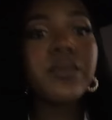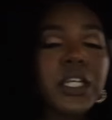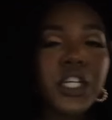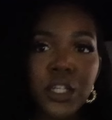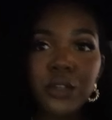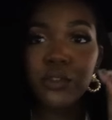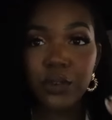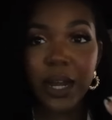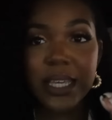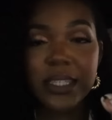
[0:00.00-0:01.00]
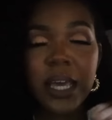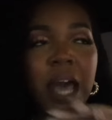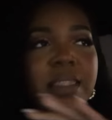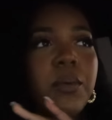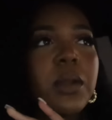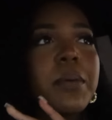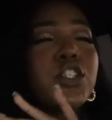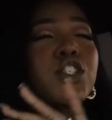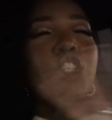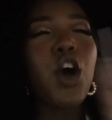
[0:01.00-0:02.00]
really cute dress that would have been
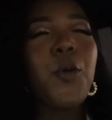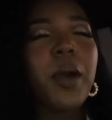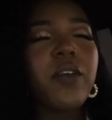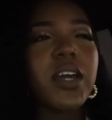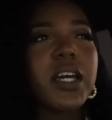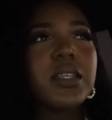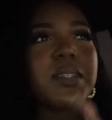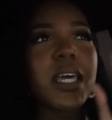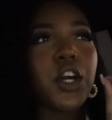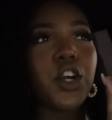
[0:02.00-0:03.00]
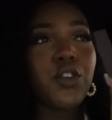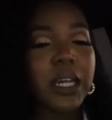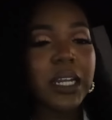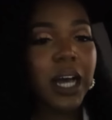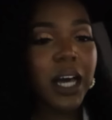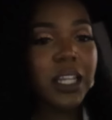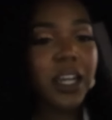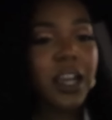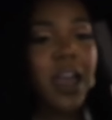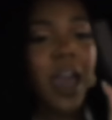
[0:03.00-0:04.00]
so perfect because it was like a green
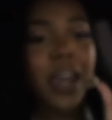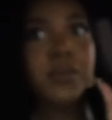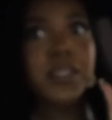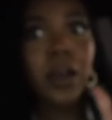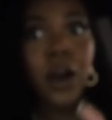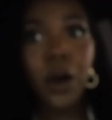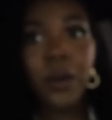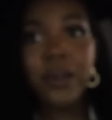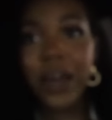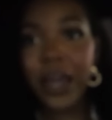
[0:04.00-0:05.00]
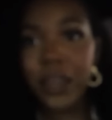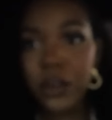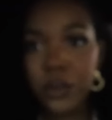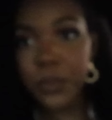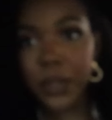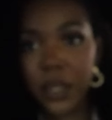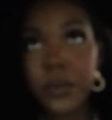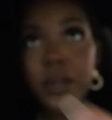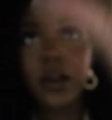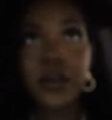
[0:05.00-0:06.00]
color. And I was like, oh, if I, oop, here
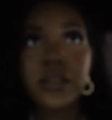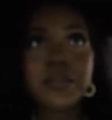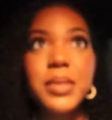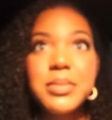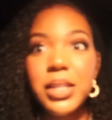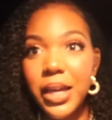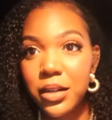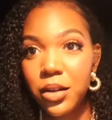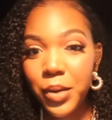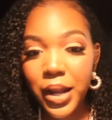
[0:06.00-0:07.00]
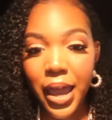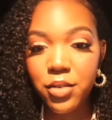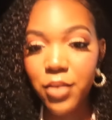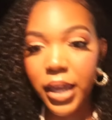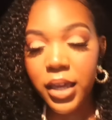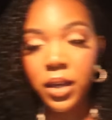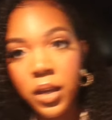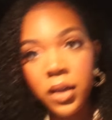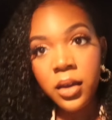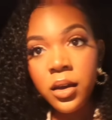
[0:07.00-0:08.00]
we go. Sometimes the lighting don't wanna act
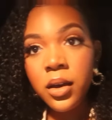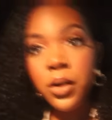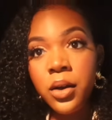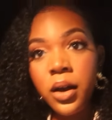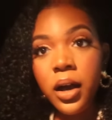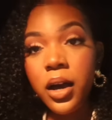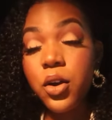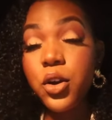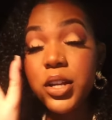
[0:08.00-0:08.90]
right. Or